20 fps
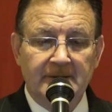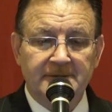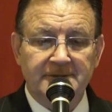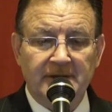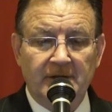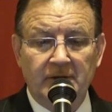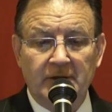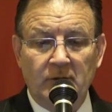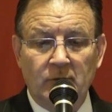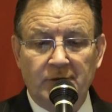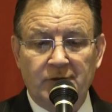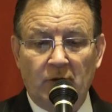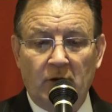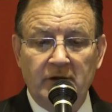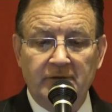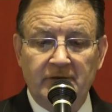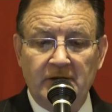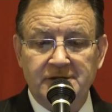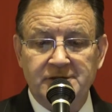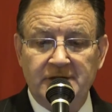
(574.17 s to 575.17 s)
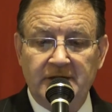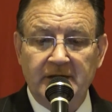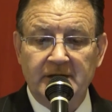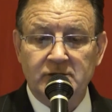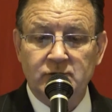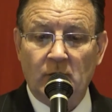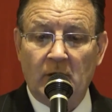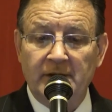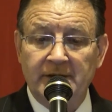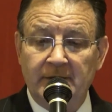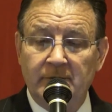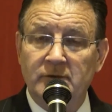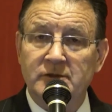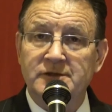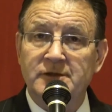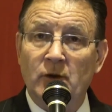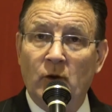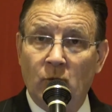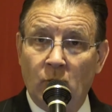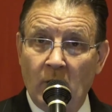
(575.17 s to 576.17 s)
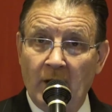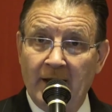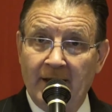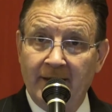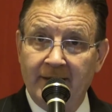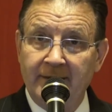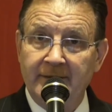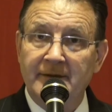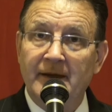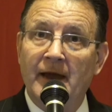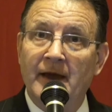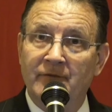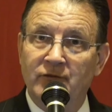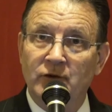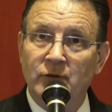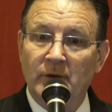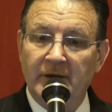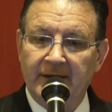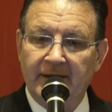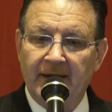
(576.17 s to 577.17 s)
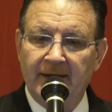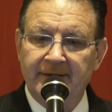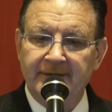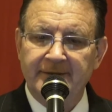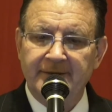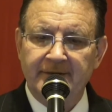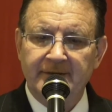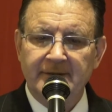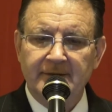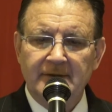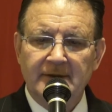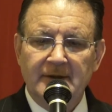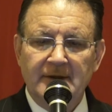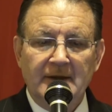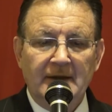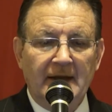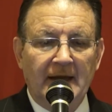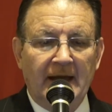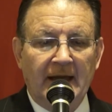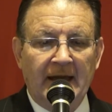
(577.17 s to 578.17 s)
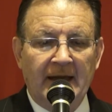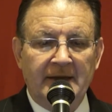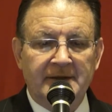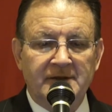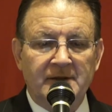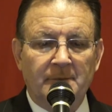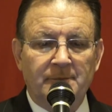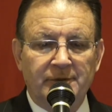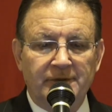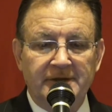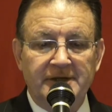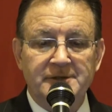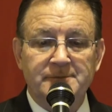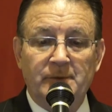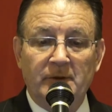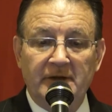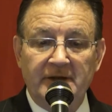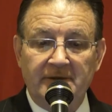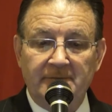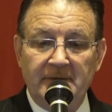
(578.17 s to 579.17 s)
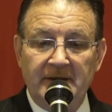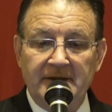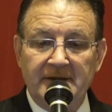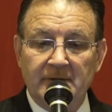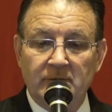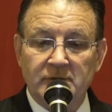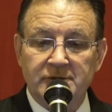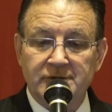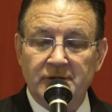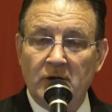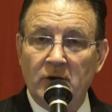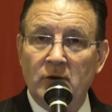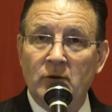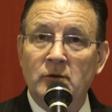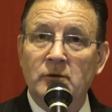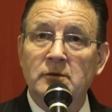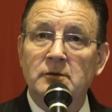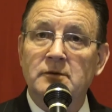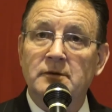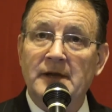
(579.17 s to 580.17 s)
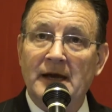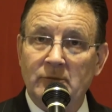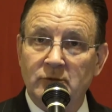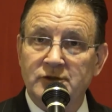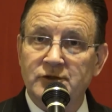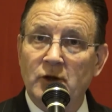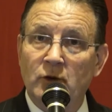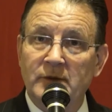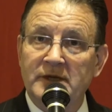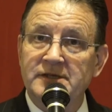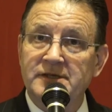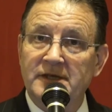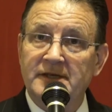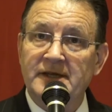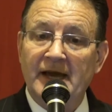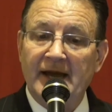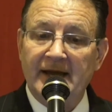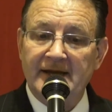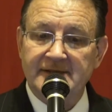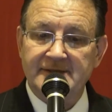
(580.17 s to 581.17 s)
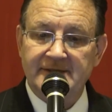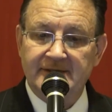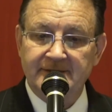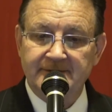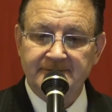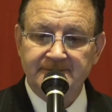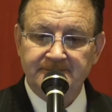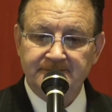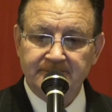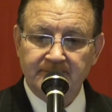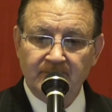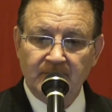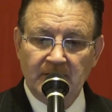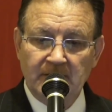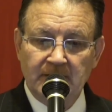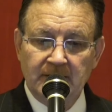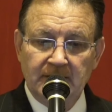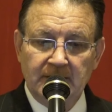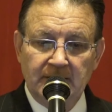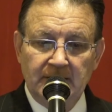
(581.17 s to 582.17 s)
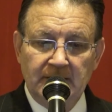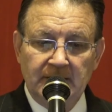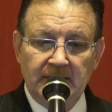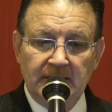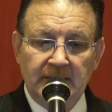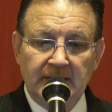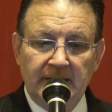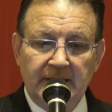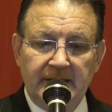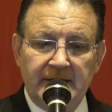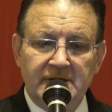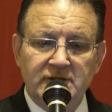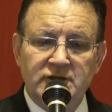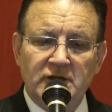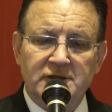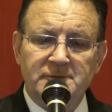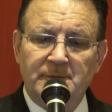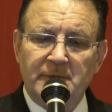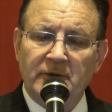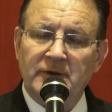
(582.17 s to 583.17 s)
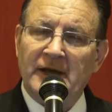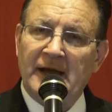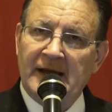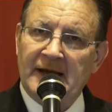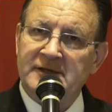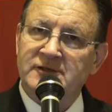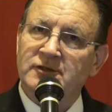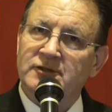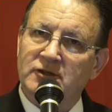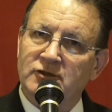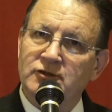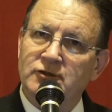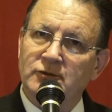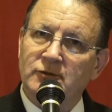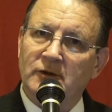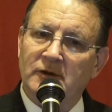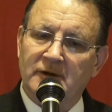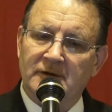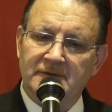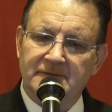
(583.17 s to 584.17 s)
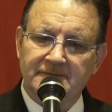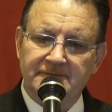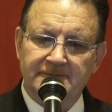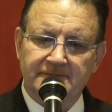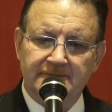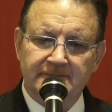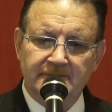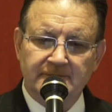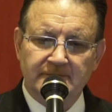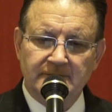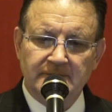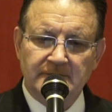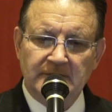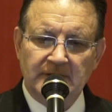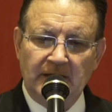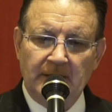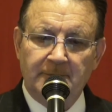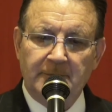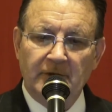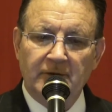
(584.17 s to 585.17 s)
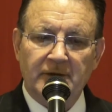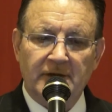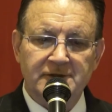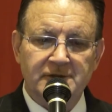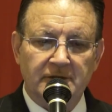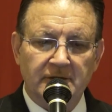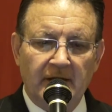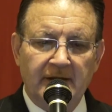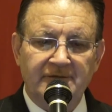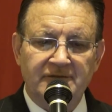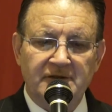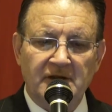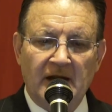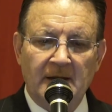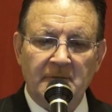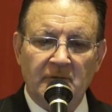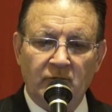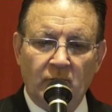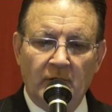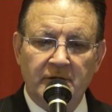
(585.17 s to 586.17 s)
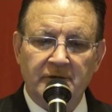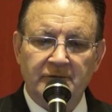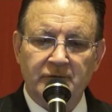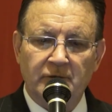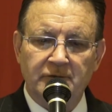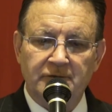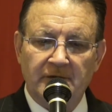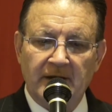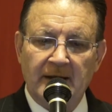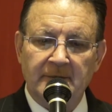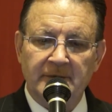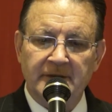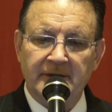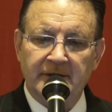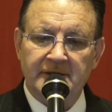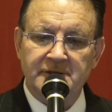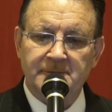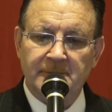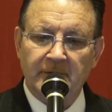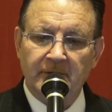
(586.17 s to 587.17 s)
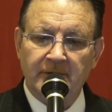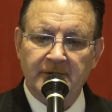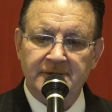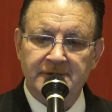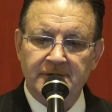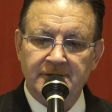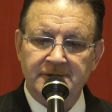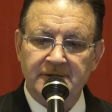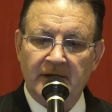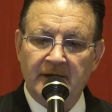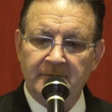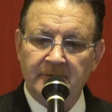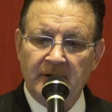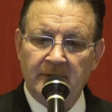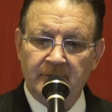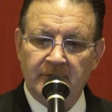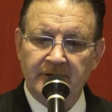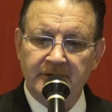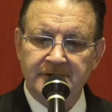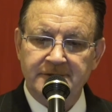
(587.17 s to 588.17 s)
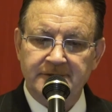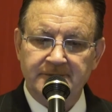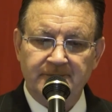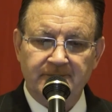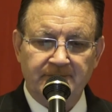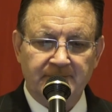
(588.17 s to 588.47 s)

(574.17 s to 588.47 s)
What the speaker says: dealing with all of us kids while he was away every weekend. And please believe me, that was no easy task. He didn't just build a house at the shore. He built us a lifetime of wonderful family experiences and memories.